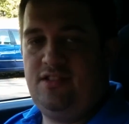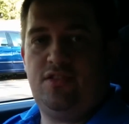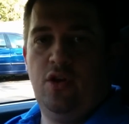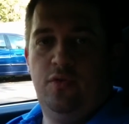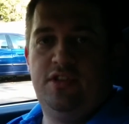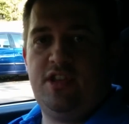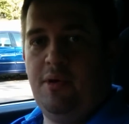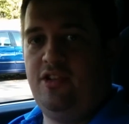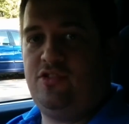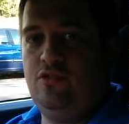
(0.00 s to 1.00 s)
so this
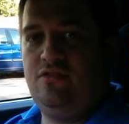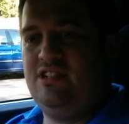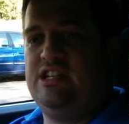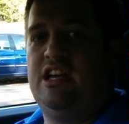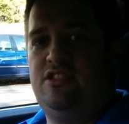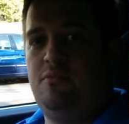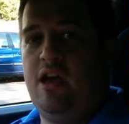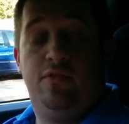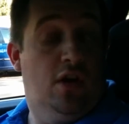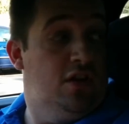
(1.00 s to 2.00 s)
MR2, as you
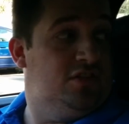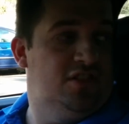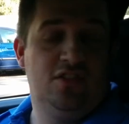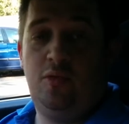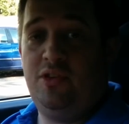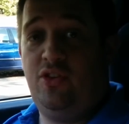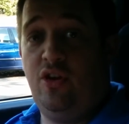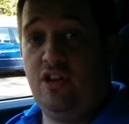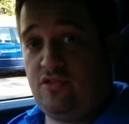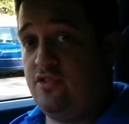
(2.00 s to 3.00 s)
may have noticed, is a little bit
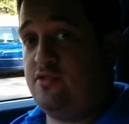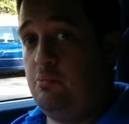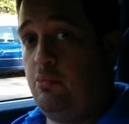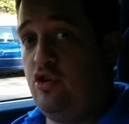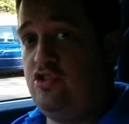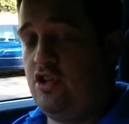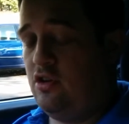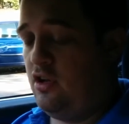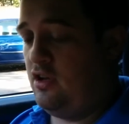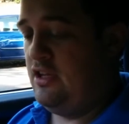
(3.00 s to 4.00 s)
dirty. It's got some bird shit
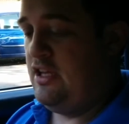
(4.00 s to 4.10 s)
on it.